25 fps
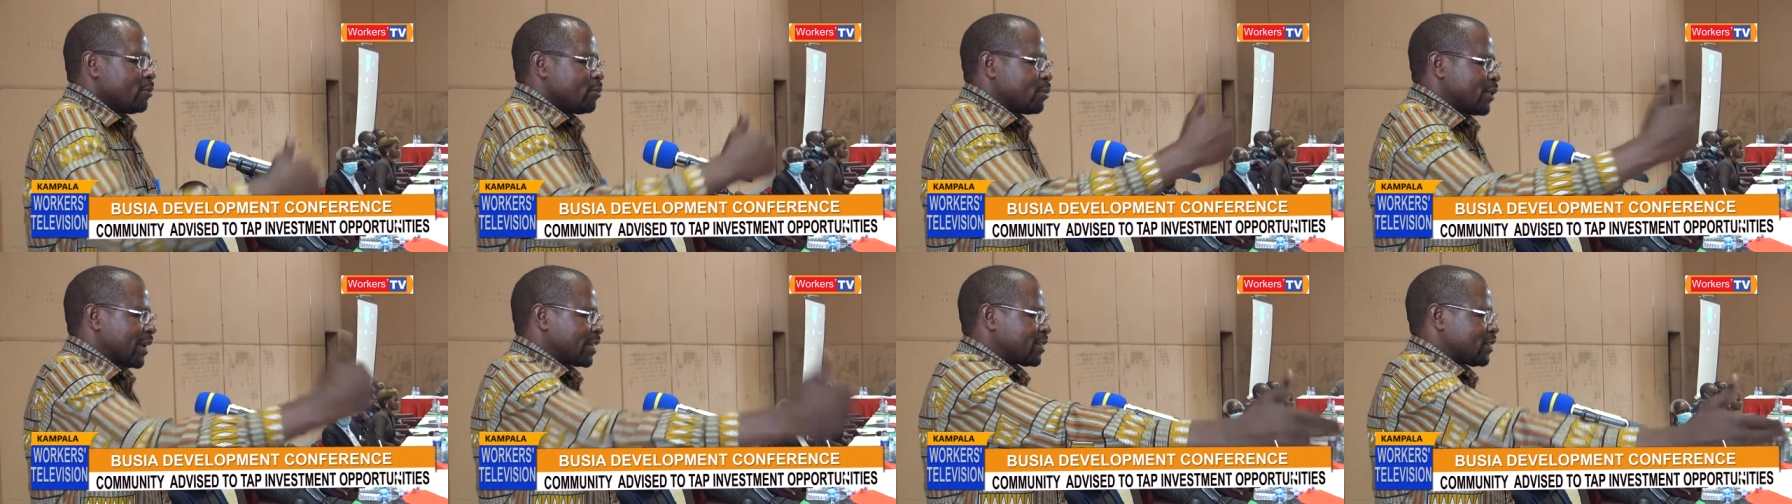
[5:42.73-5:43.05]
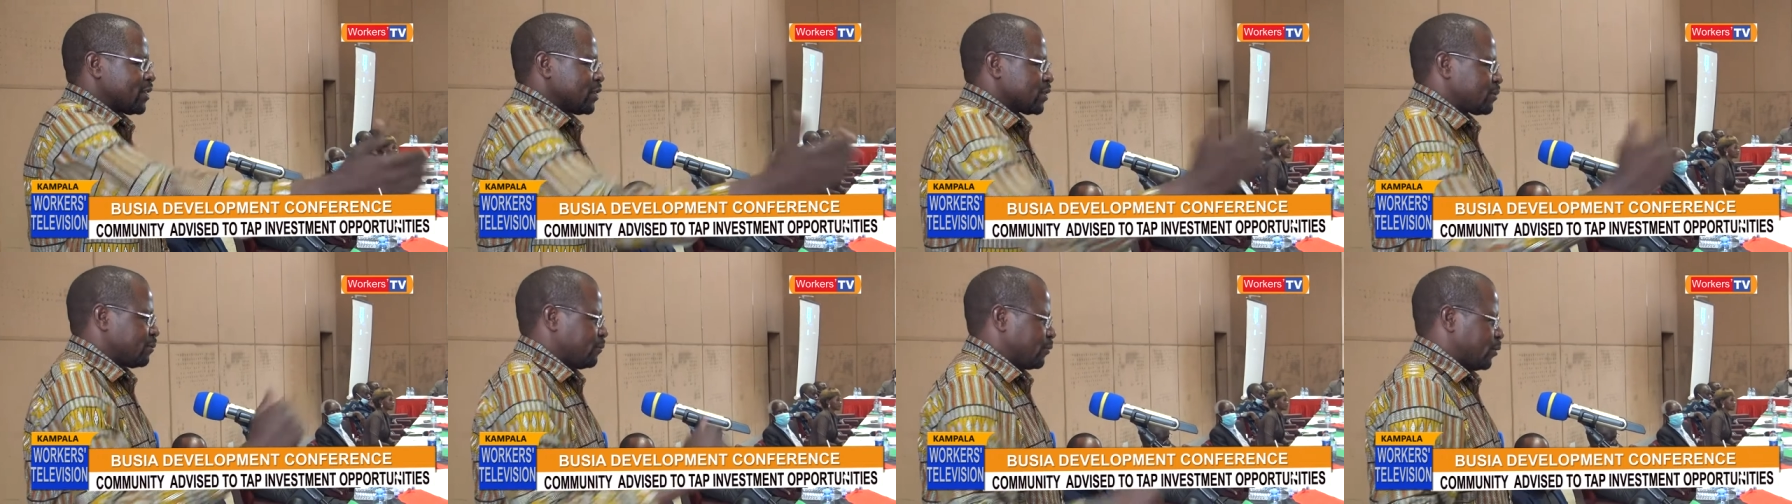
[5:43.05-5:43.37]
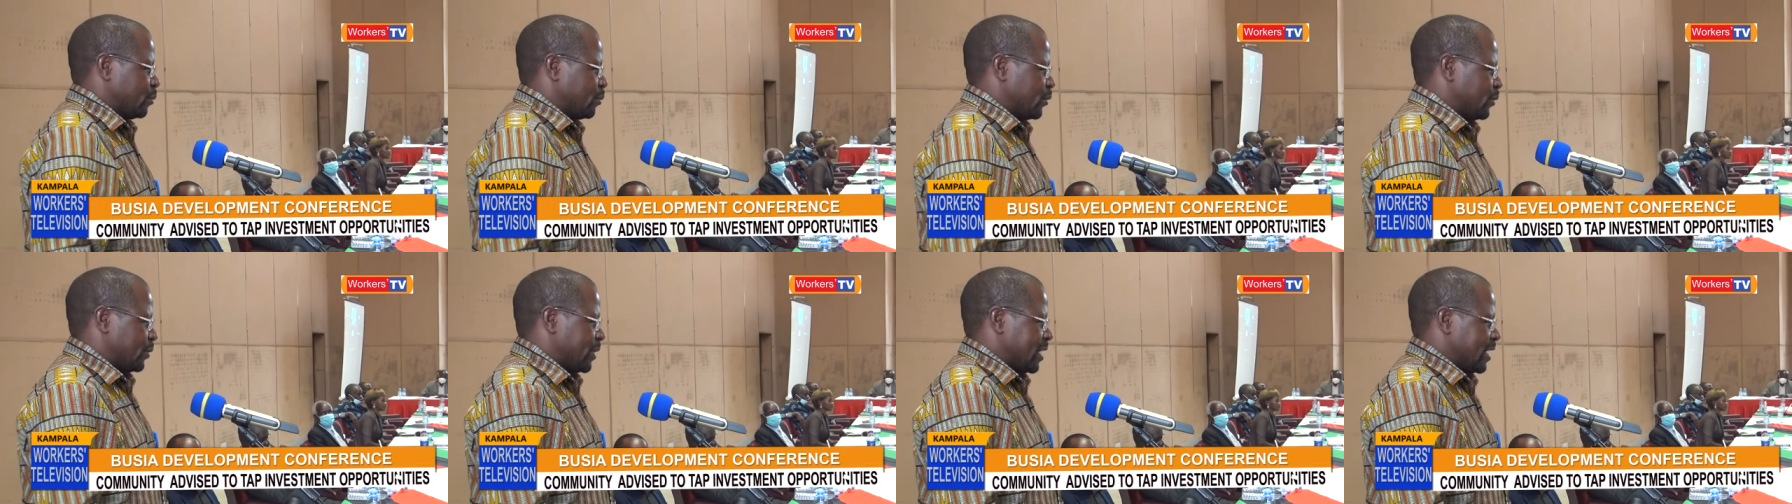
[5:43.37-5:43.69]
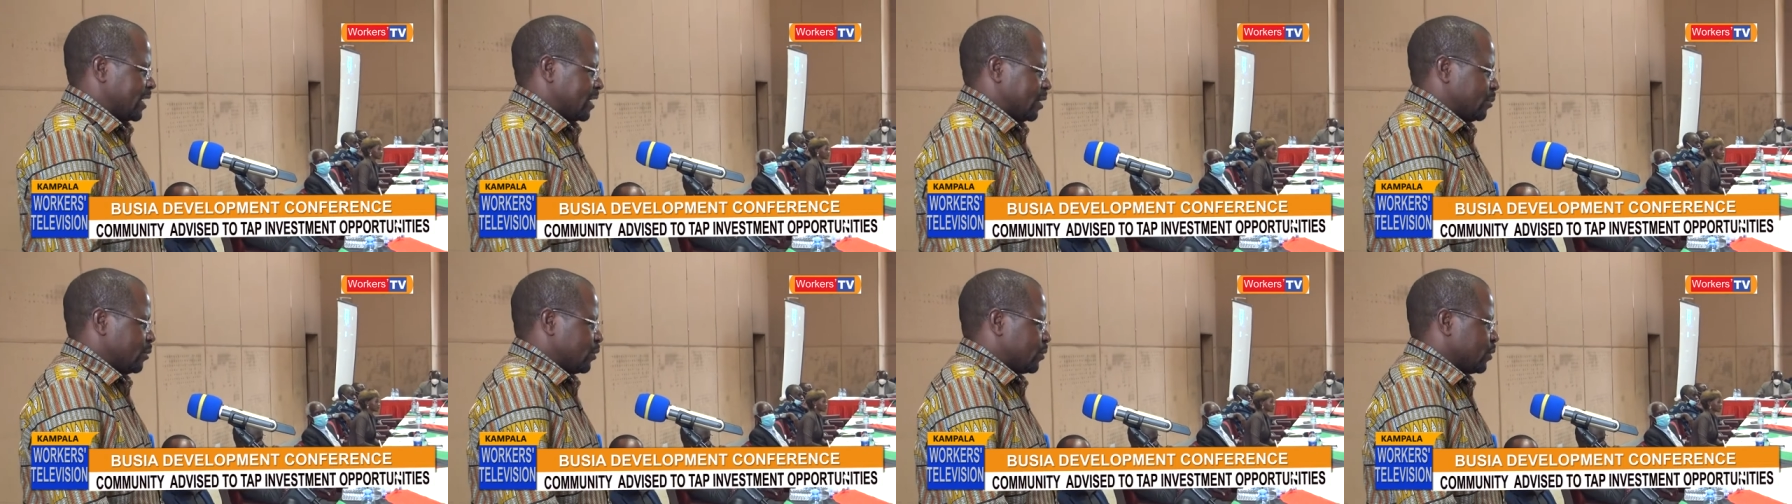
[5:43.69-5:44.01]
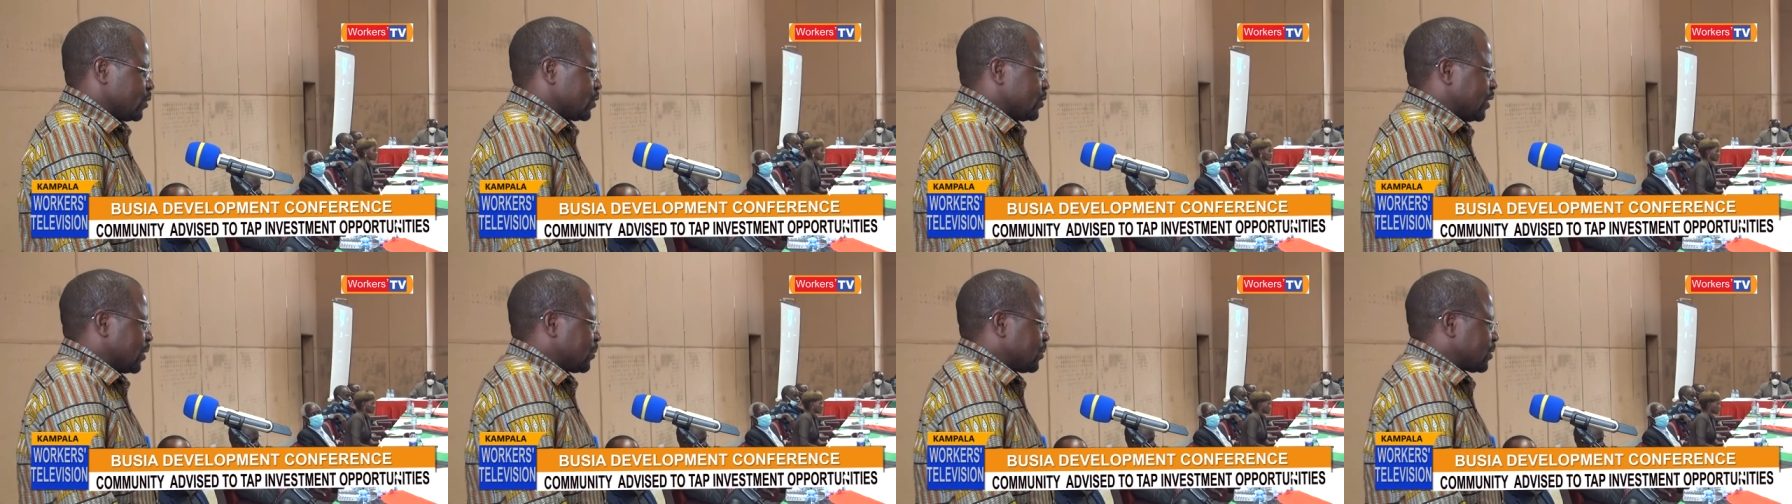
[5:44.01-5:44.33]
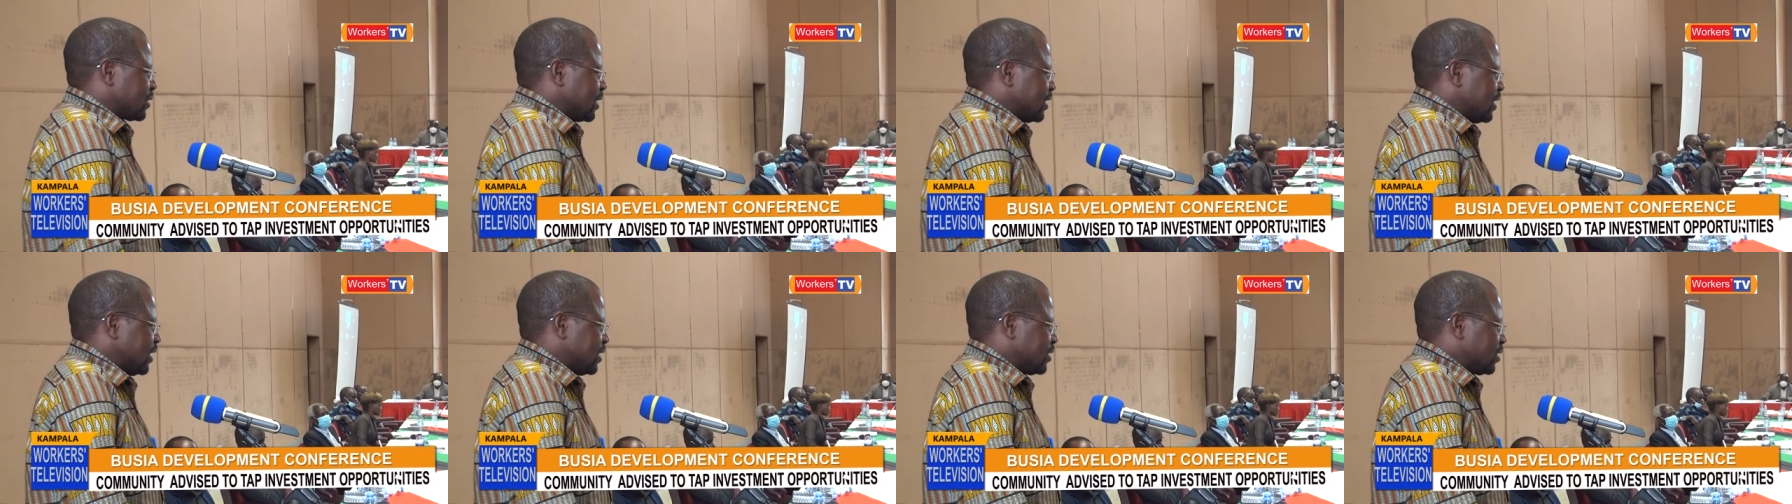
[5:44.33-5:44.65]
practice from Uganda because you are
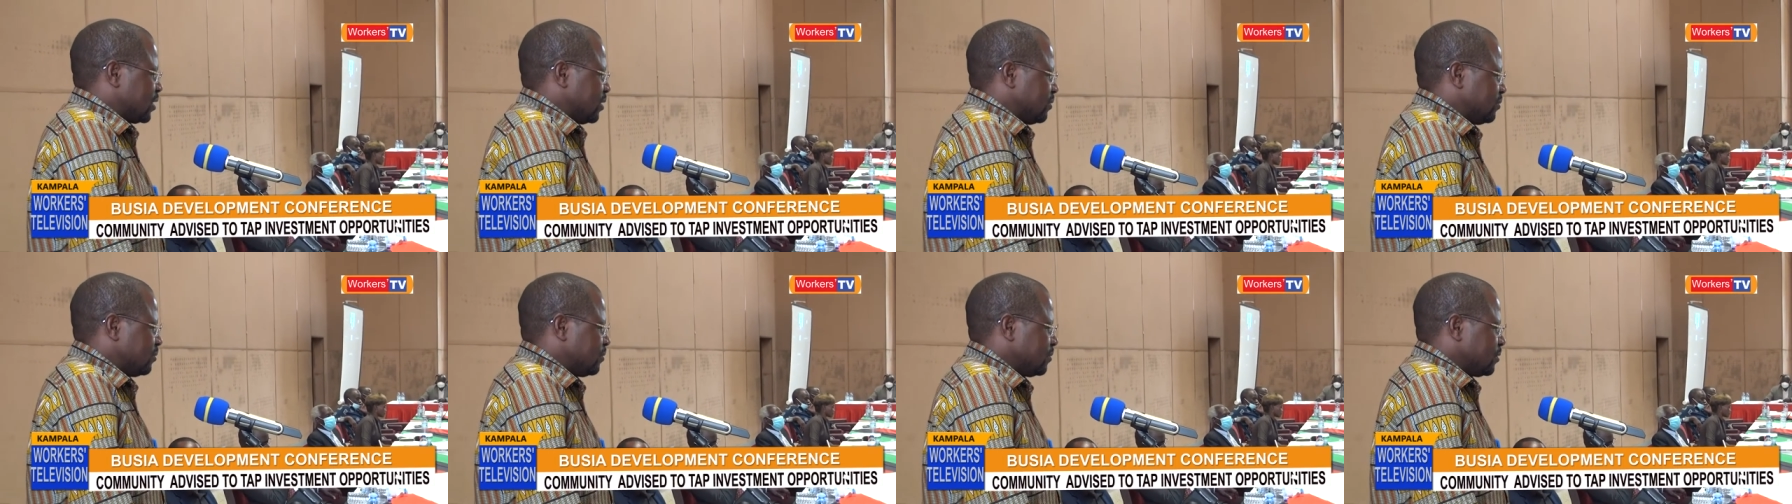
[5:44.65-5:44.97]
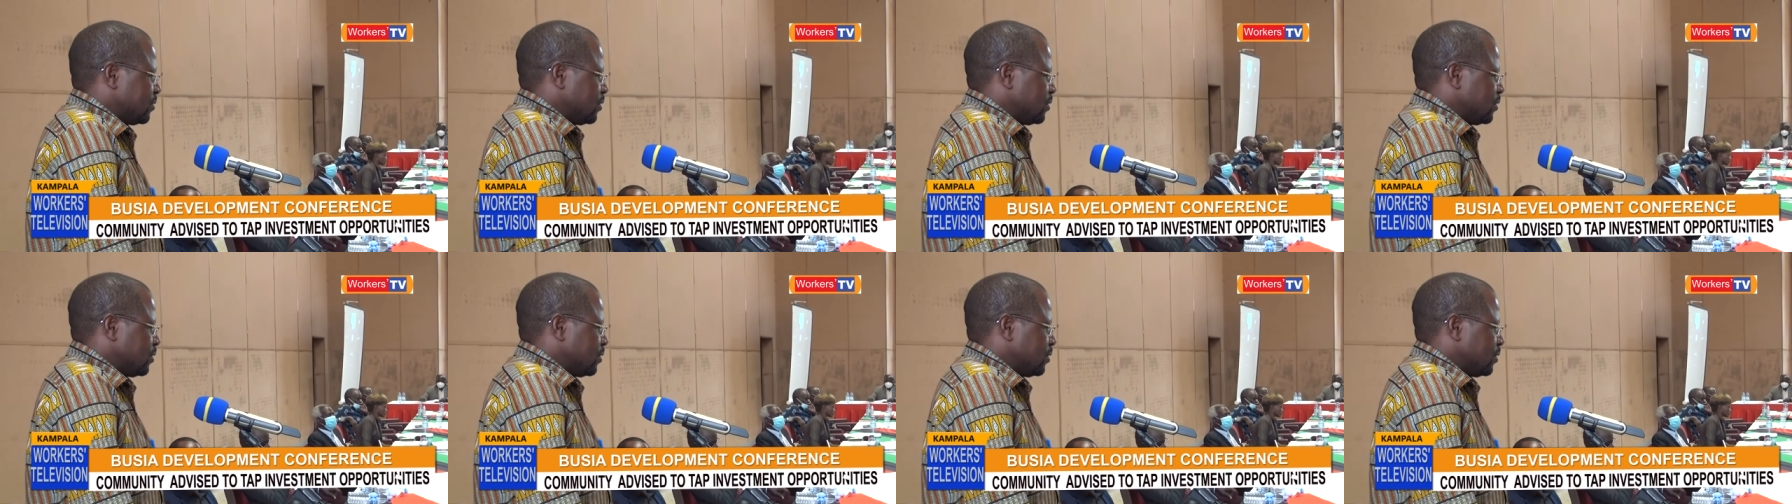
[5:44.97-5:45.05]
not a native.